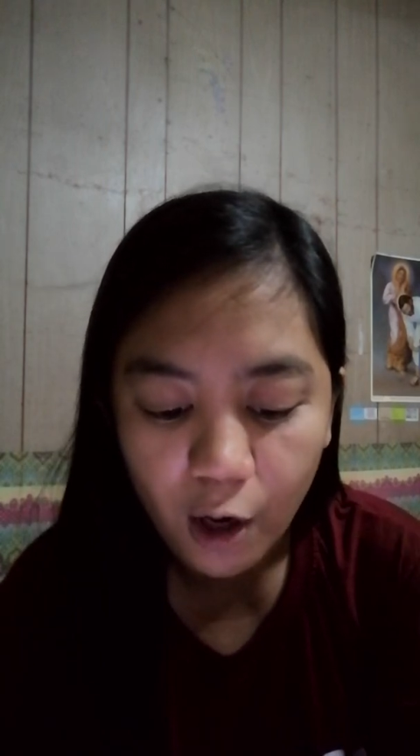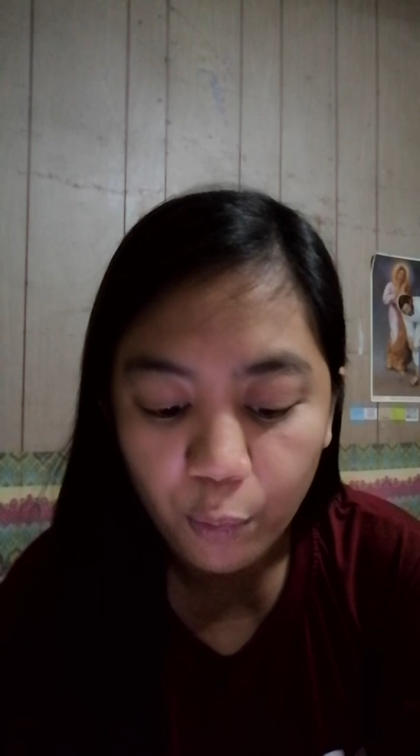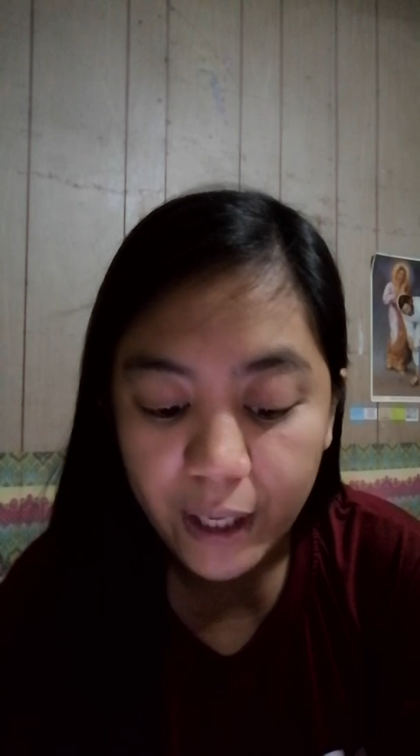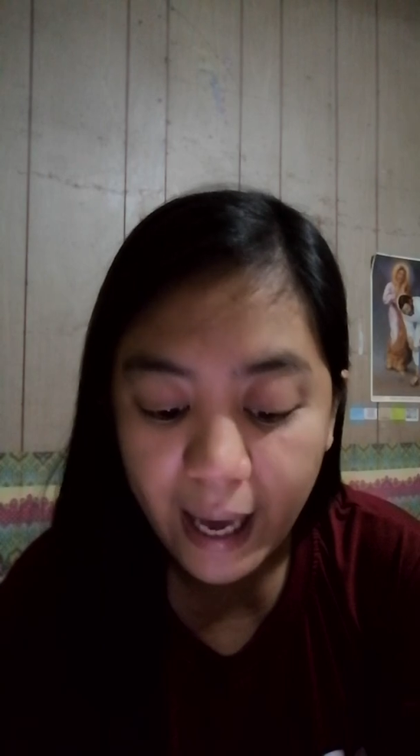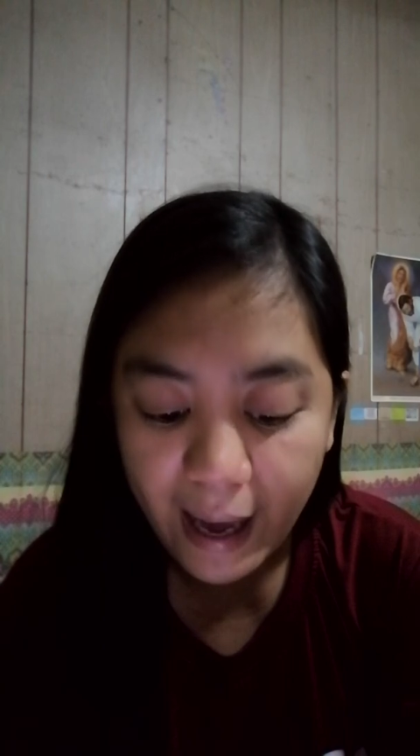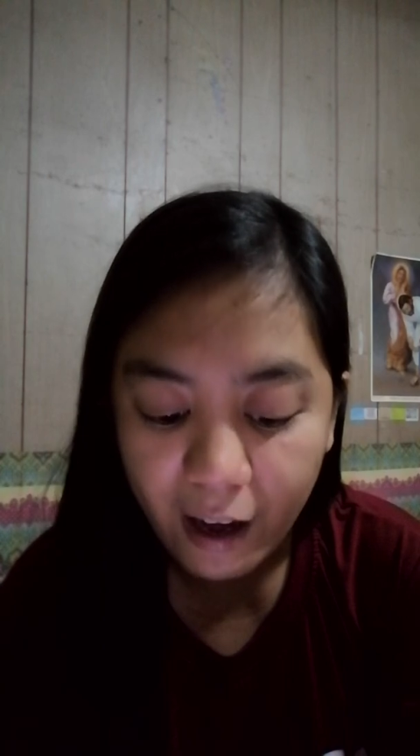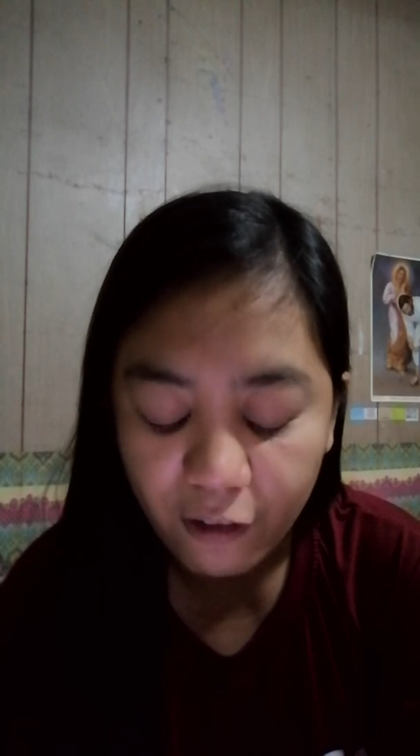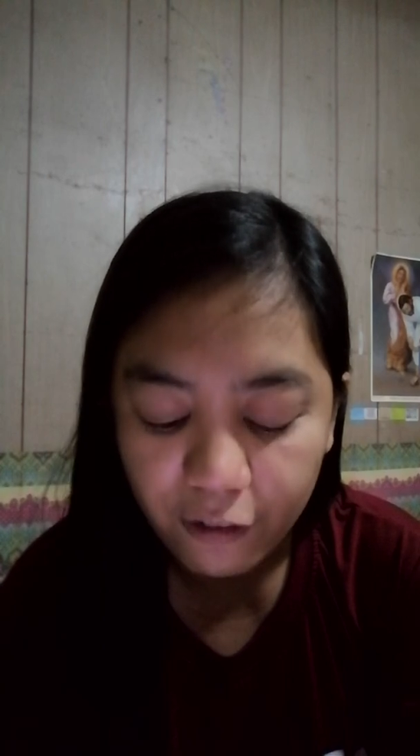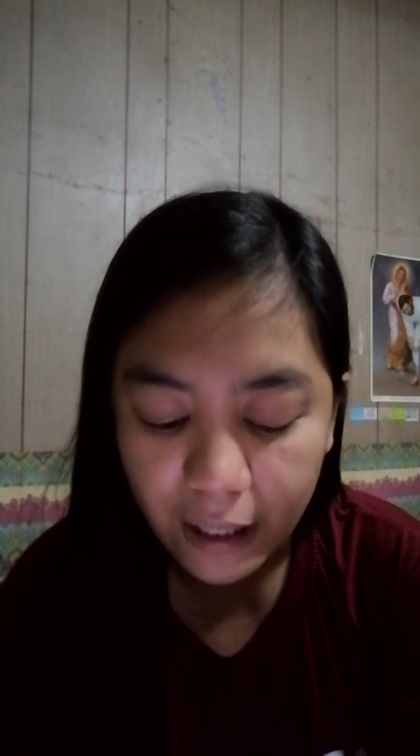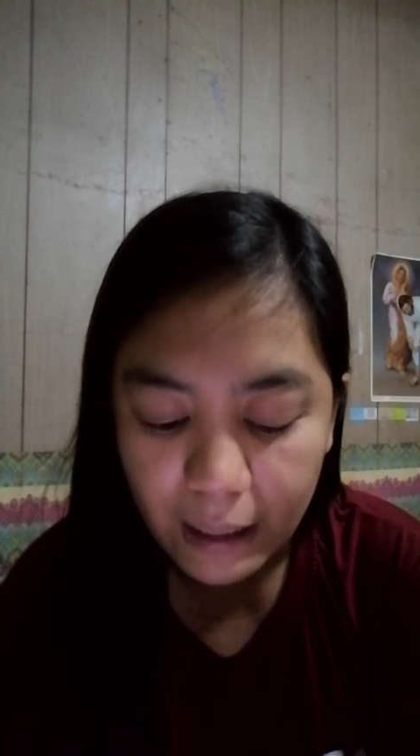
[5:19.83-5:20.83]
we
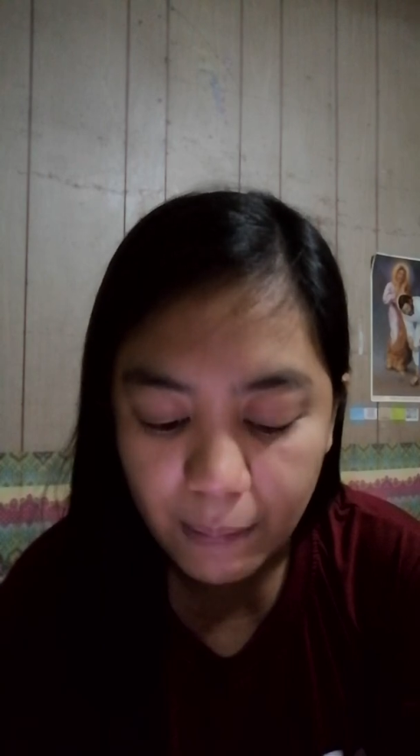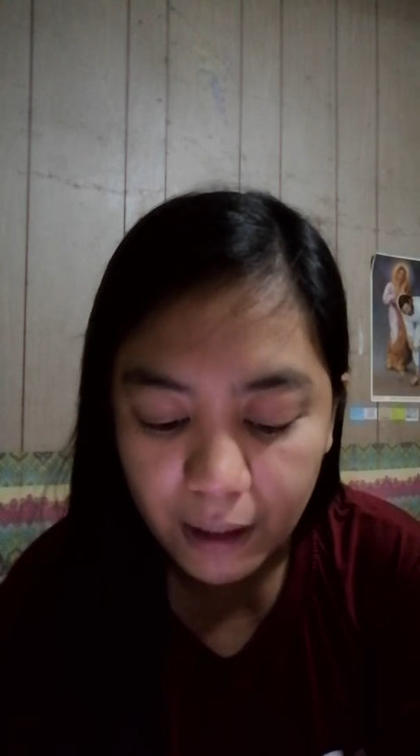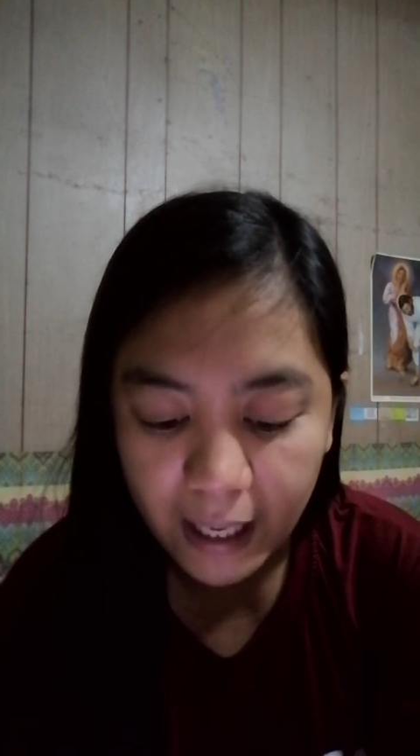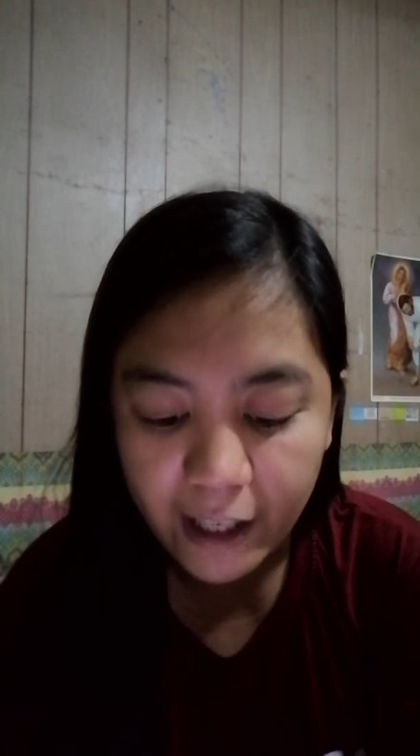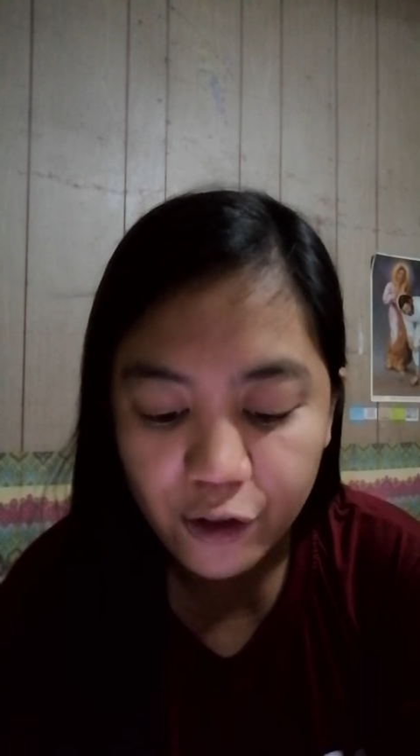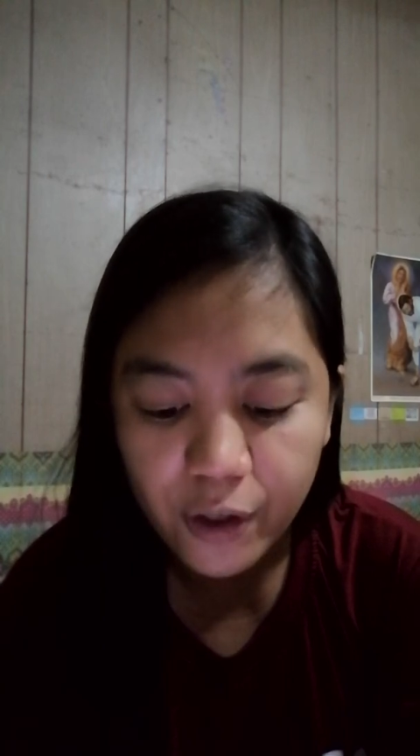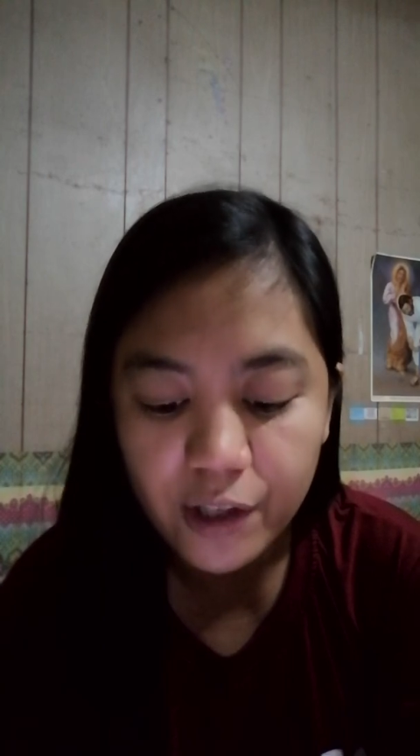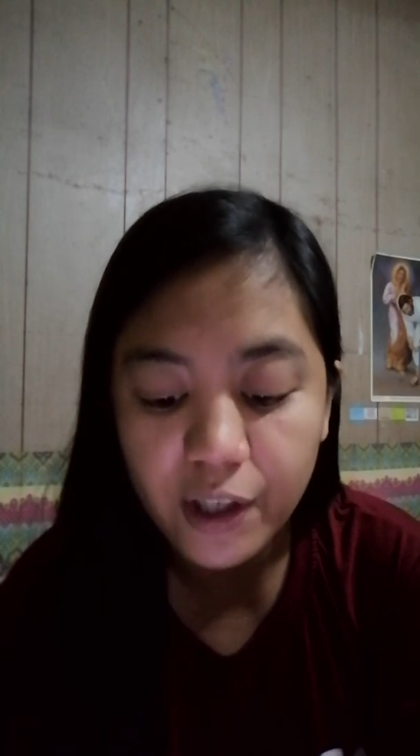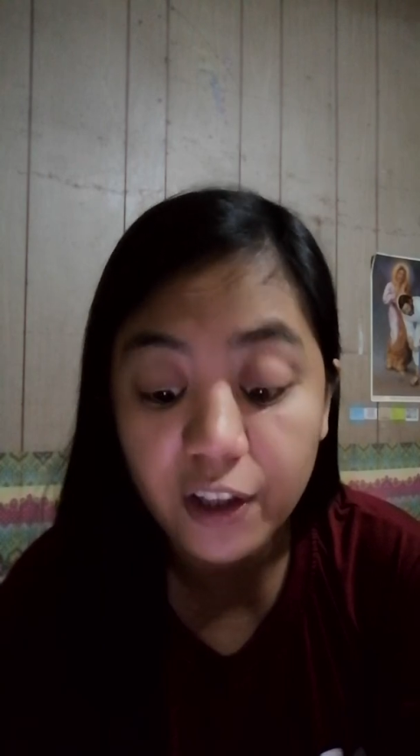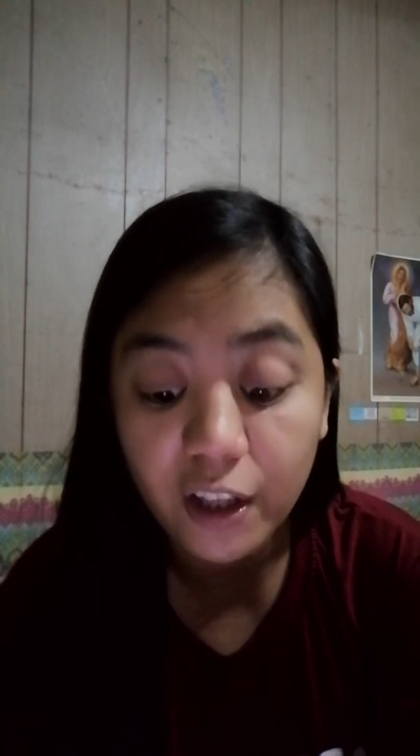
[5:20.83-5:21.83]
have email
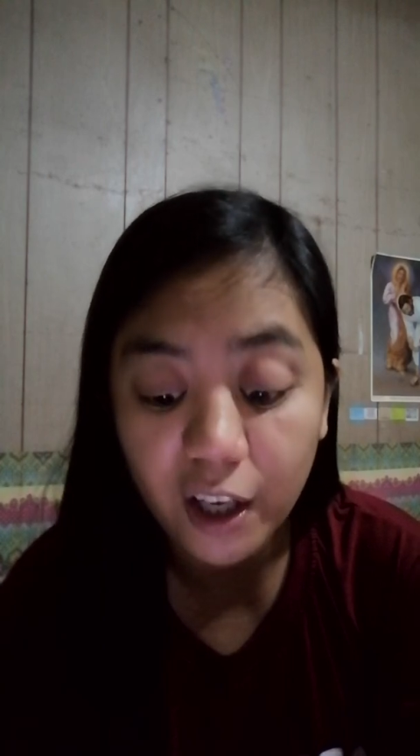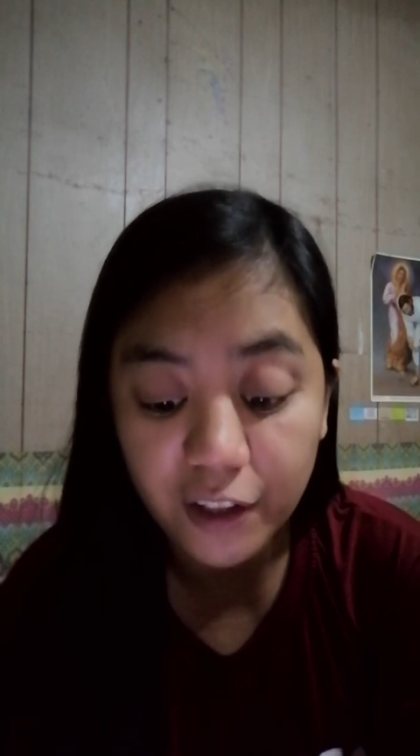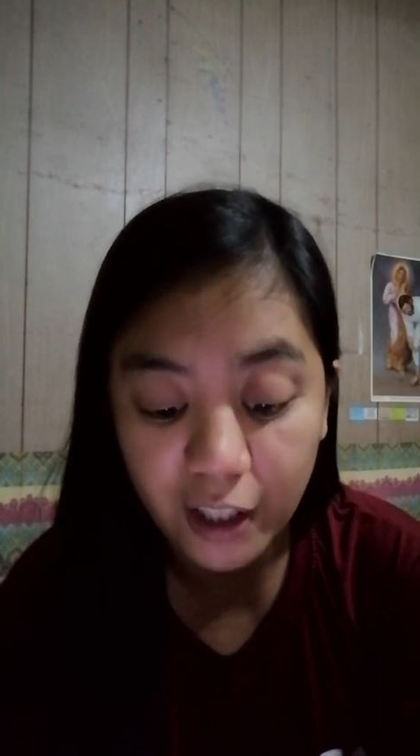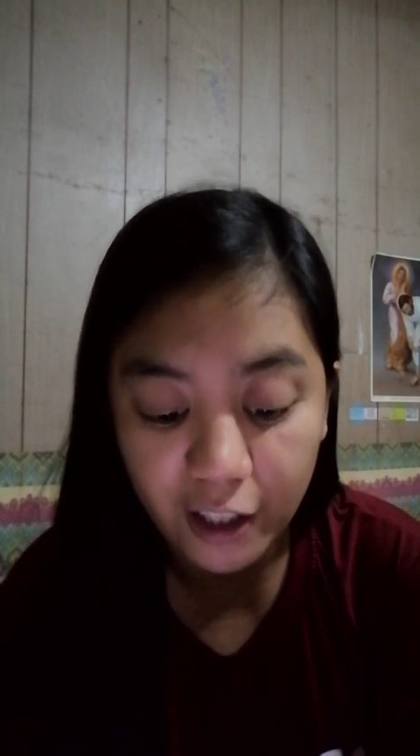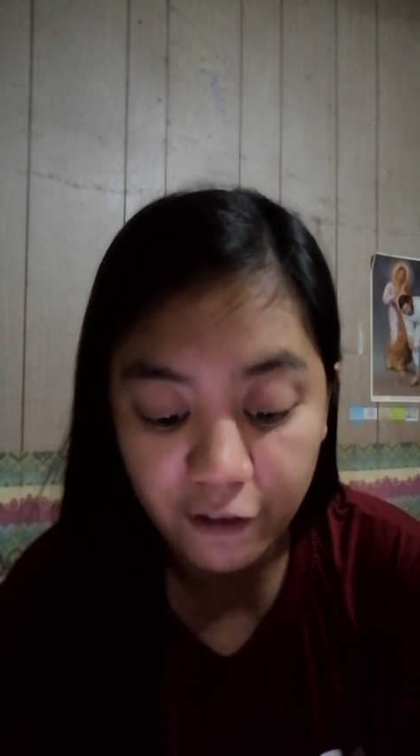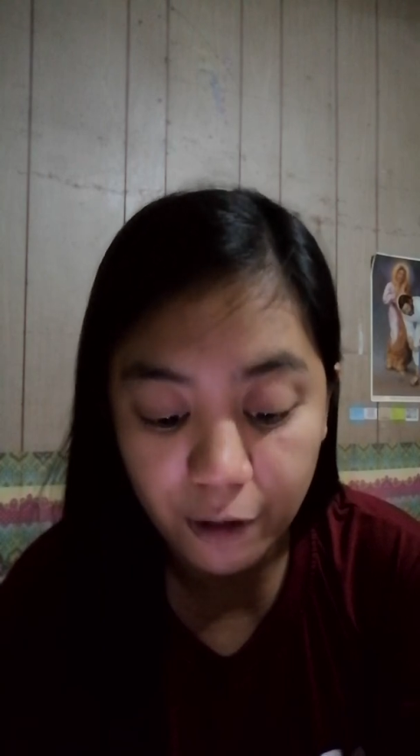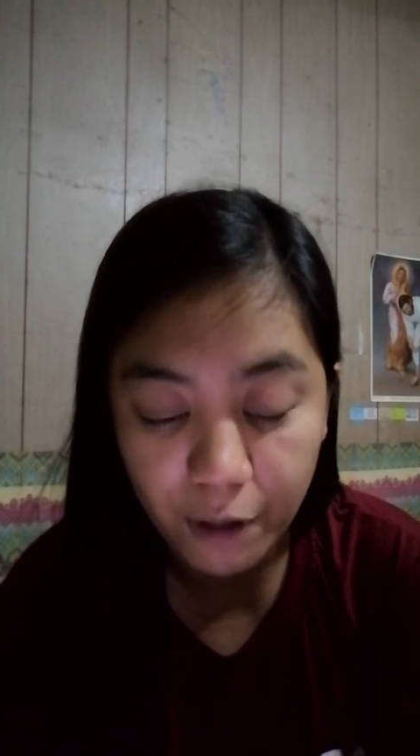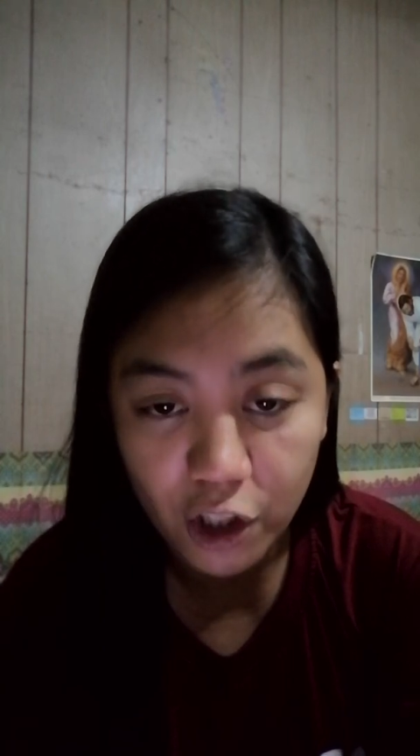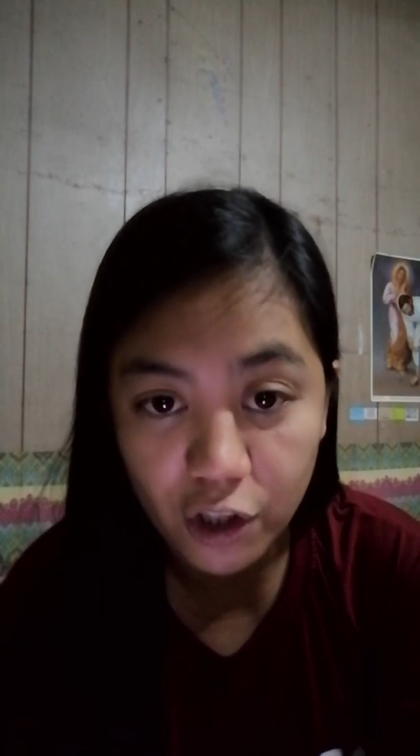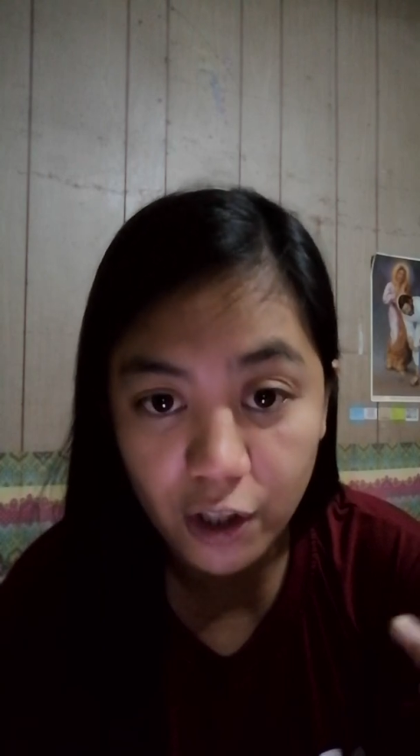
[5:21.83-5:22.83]
address and the contact
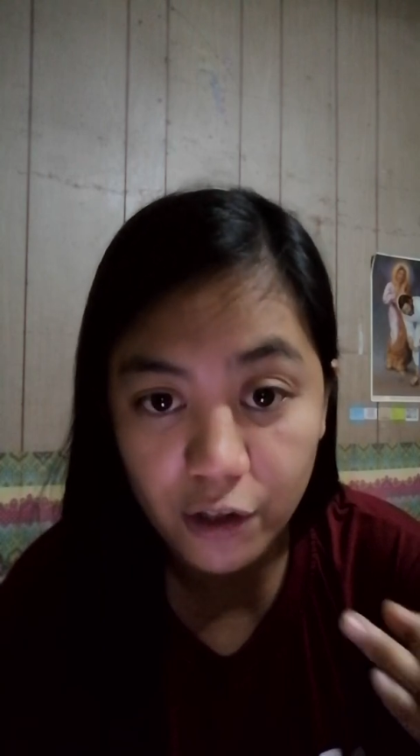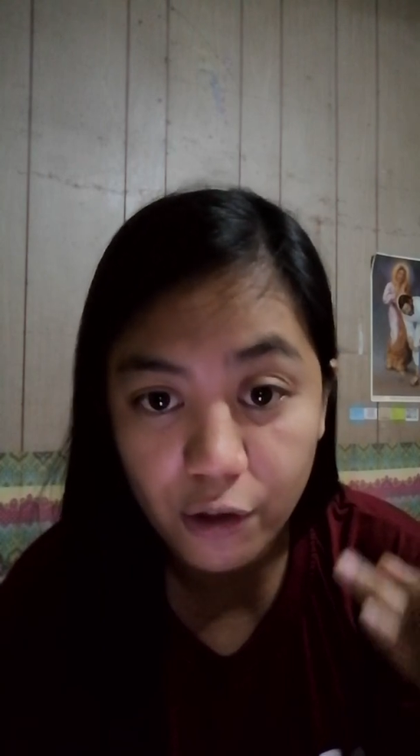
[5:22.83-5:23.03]
information.